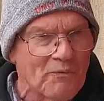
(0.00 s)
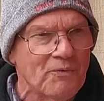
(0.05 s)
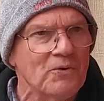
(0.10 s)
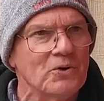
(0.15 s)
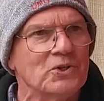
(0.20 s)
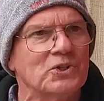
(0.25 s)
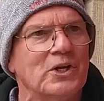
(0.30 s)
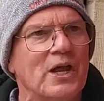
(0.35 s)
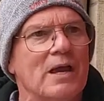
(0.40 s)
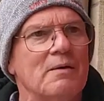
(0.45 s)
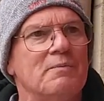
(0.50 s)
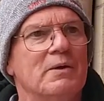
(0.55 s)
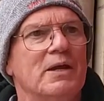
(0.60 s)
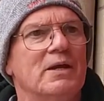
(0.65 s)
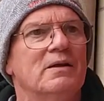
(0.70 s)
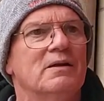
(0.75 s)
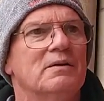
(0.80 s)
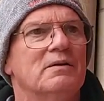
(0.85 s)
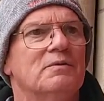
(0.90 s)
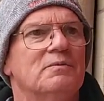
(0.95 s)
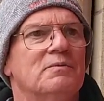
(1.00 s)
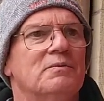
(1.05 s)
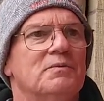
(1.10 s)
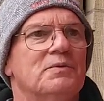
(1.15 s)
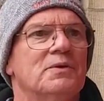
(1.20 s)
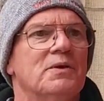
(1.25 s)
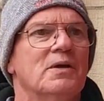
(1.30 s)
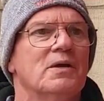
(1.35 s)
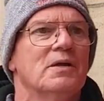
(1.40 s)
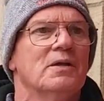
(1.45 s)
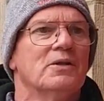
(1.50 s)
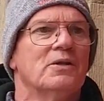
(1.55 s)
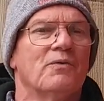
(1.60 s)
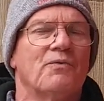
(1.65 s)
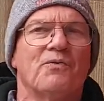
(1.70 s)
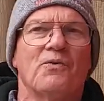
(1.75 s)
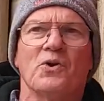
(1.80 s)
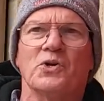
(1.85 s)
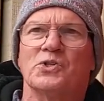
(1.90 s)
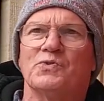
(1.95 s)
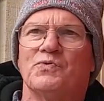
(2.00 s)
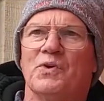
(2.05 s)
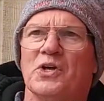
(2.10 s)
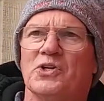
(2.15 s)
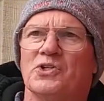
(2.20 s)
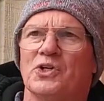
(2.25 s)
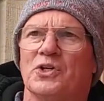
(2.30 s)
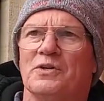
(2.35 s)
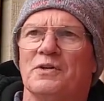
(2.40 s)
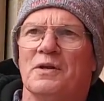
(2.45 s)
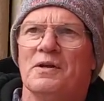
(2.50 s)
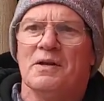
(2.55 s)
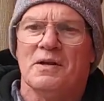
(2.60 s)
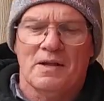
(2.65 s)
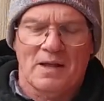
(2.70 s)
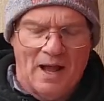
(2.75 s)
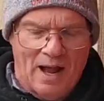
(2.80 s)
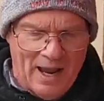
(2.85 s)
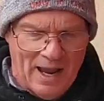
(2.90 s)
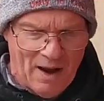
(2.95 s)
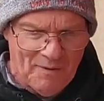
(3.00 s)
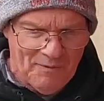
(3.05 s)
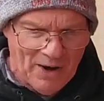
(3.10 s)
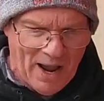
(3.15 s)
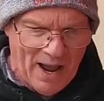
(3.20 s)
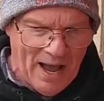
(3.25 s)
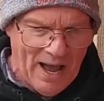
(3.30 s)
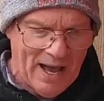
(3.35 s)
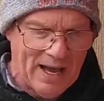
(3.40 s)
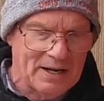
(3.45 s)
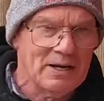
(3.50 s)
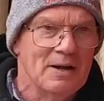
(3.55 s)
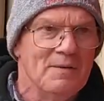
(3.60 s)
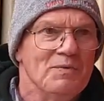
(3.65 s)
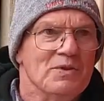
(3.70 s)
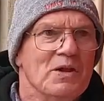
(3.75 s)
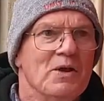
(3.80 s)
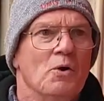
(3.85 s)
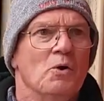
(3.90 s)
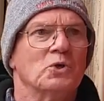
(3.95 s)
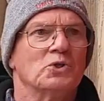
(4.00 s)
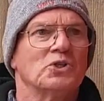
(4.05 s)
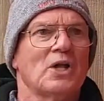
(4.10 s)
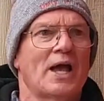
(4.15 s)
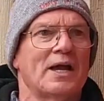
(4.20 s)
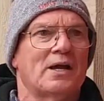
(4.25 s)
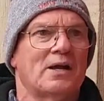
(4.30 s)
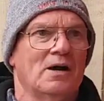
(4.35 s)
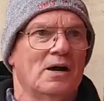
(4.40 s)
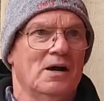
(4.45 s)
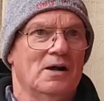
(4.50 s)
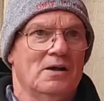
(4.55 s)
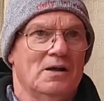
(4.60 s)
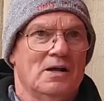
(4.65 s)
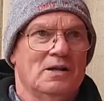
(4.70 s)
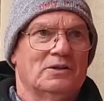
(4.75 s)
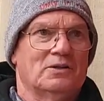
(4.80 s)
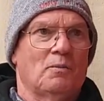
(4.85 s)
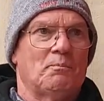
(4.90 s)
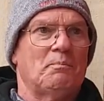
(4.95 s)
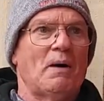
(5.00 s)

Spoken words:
first gave me the first vision I ever had, it was like the